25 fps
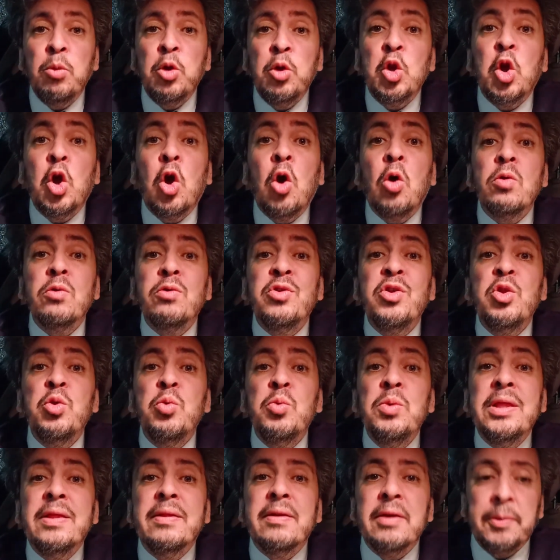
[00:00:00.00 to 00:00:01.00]
So
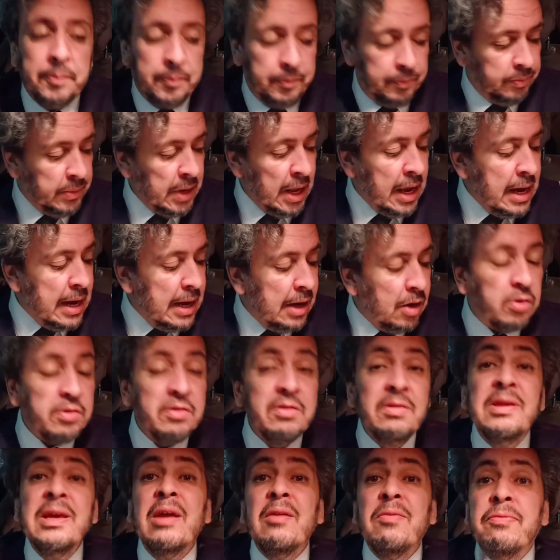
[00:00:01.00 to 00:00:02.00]
if it forms a
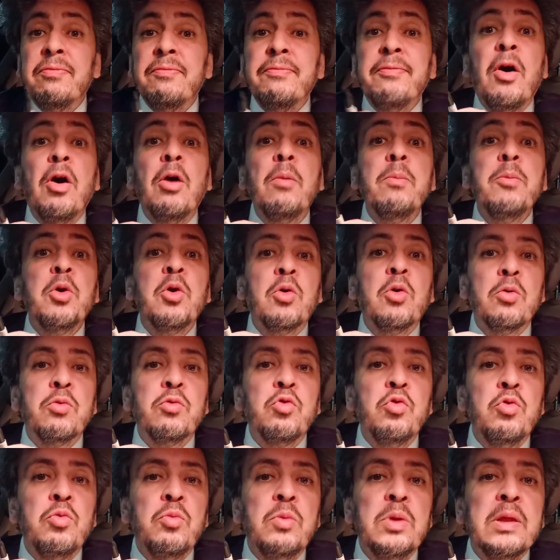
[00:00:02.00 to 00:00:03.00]
continuity in a
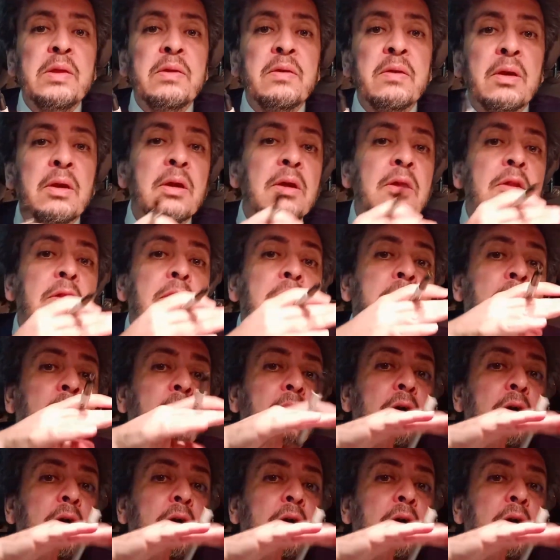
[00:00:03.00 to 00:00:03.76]
microcrack,